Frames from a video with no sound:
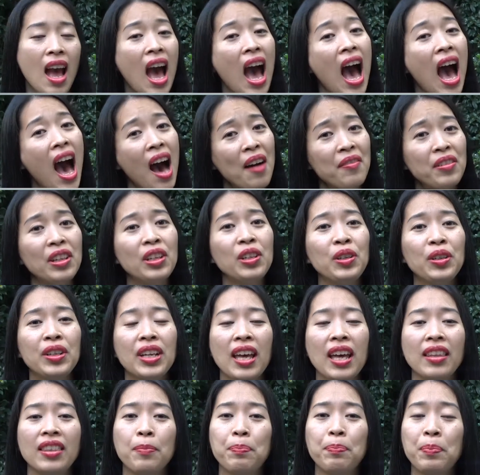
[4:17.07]
Have a look
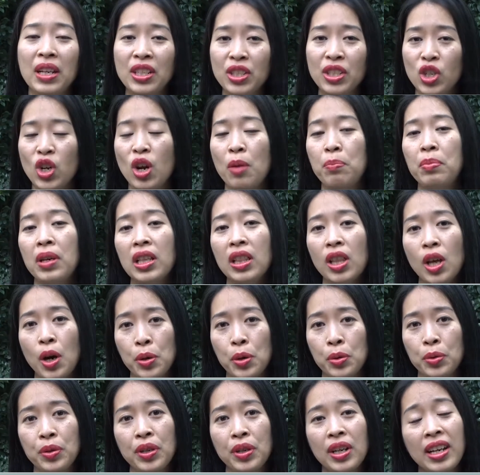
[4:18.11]
at the picture
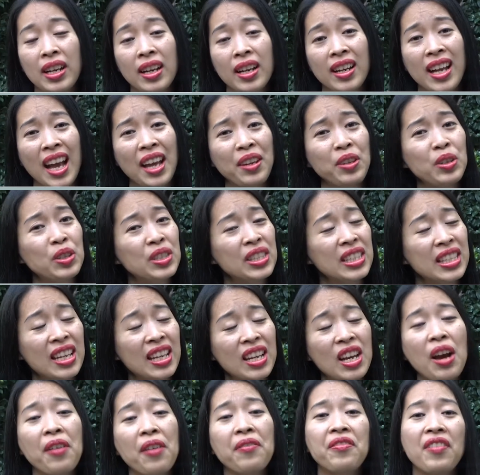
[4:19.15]
below. Can you see
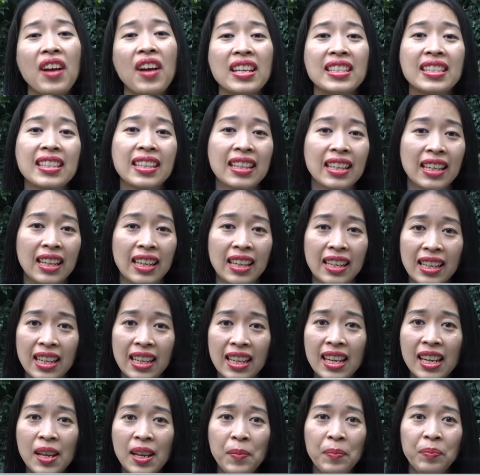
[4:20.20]
her face
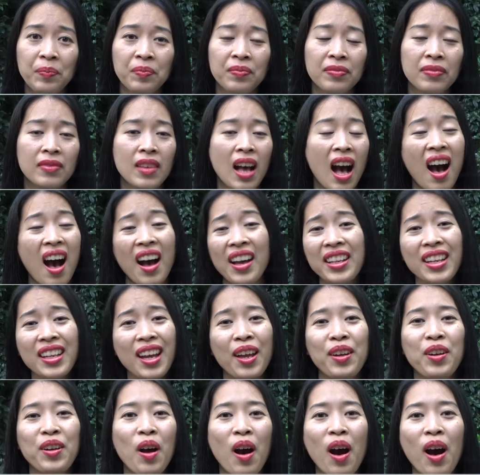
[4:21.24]
clearly? I
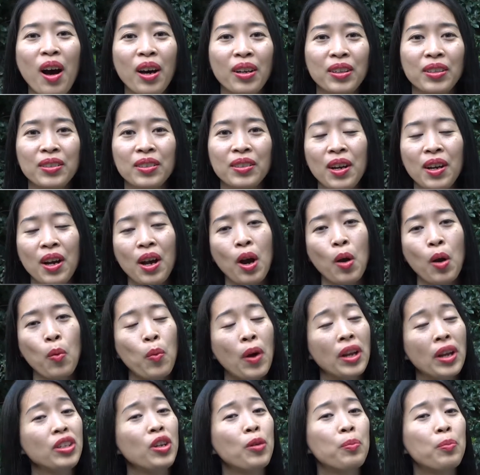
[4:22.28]
cannot.
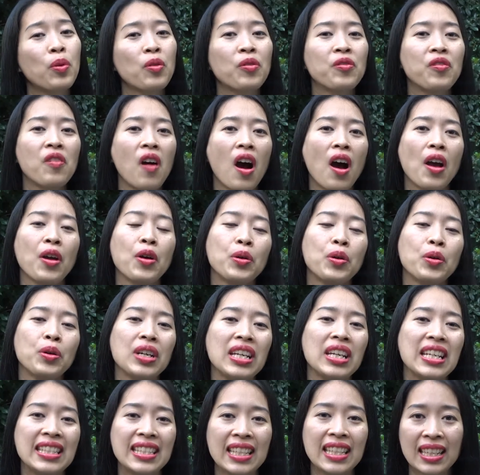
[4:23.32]
When your profile
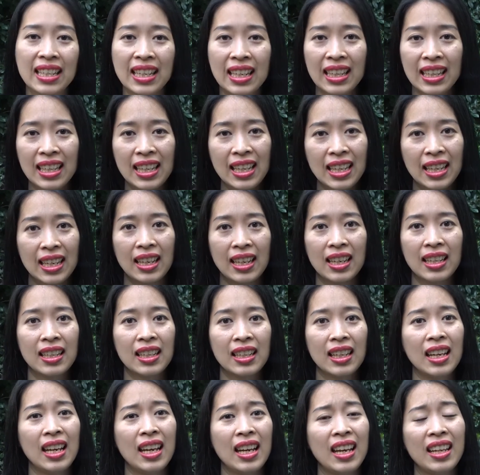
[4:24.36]
isn't clear,
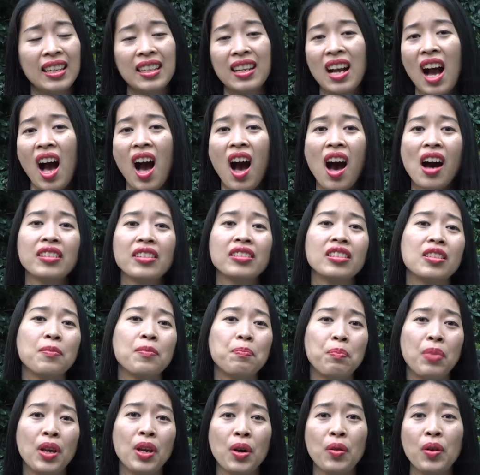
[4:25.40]
it can't
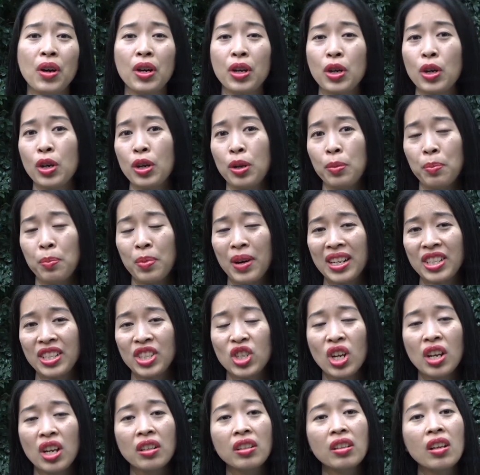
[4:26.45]
build a good
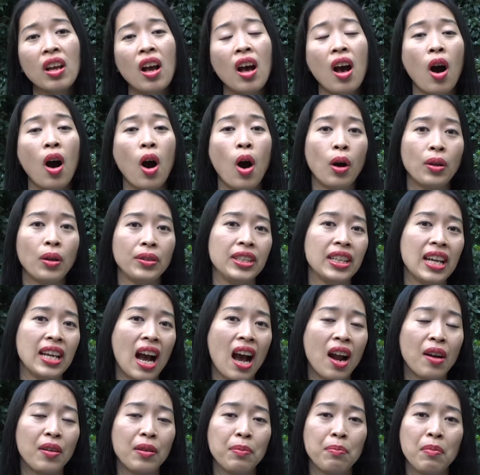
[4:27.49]
impression on the
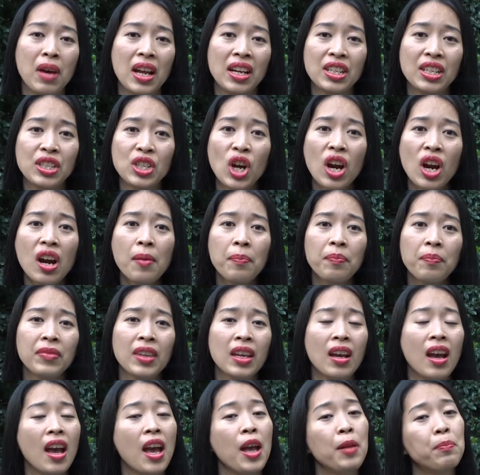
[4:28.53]
hiring manager.
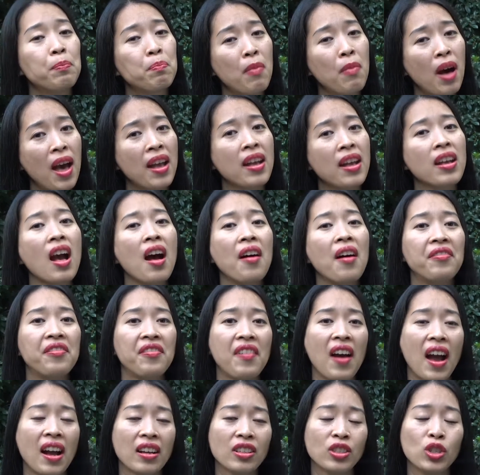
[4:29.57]
It may
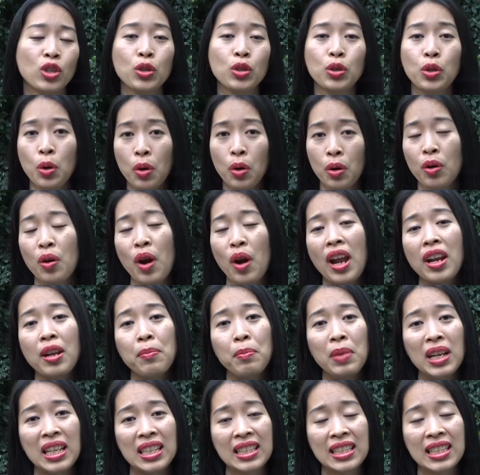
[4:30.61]
affect your
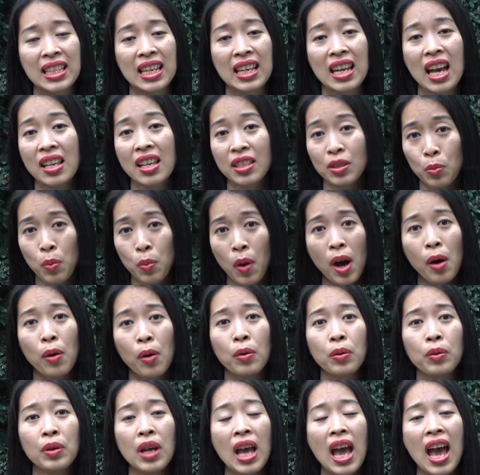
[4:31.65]
credibility as well.
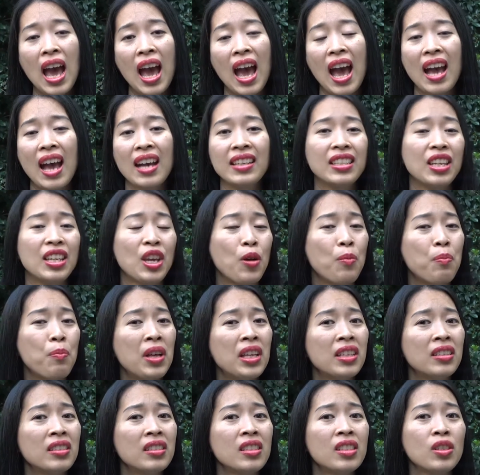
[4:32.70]
As
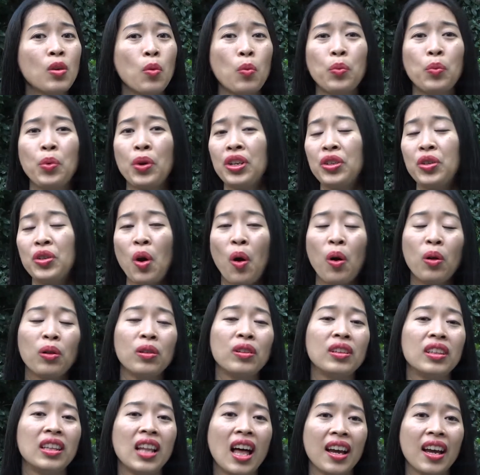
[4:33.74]
humans, we don't
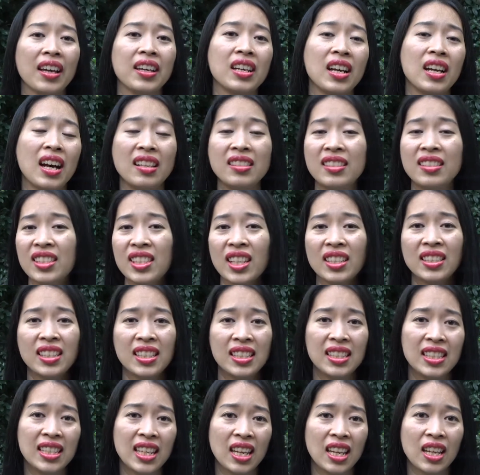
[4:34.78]
like
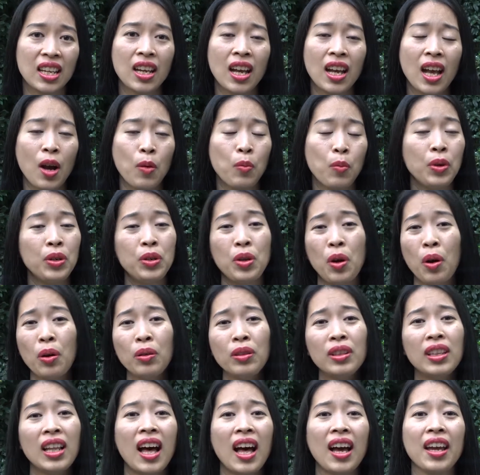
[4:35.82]
uncertainty. We don't
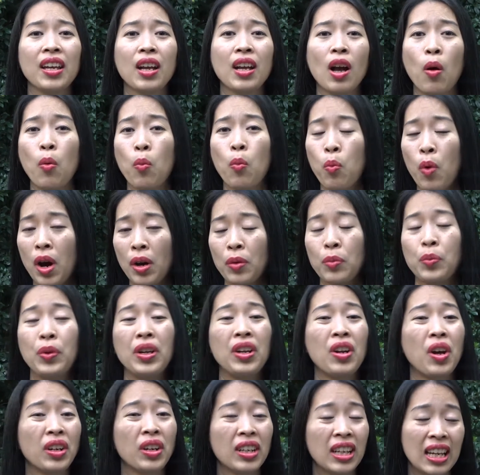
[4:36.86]
like what we're
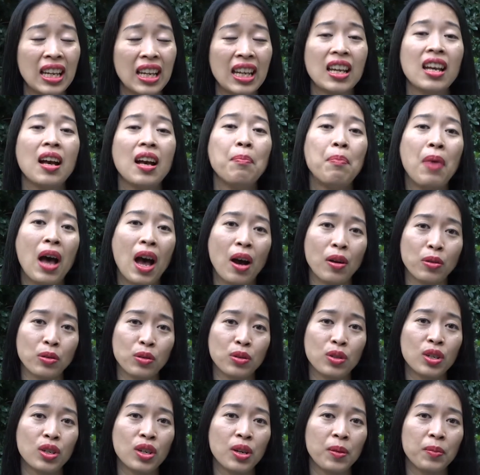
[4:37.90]
not clear
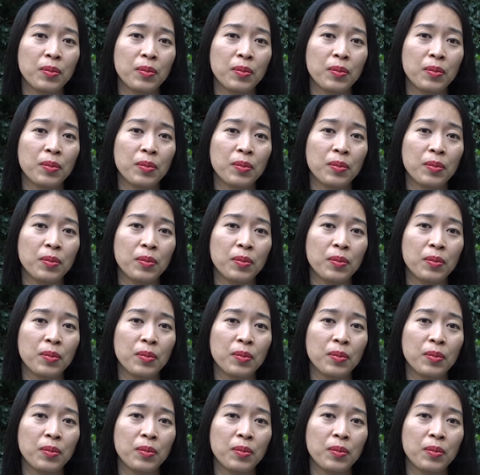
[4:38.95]
about.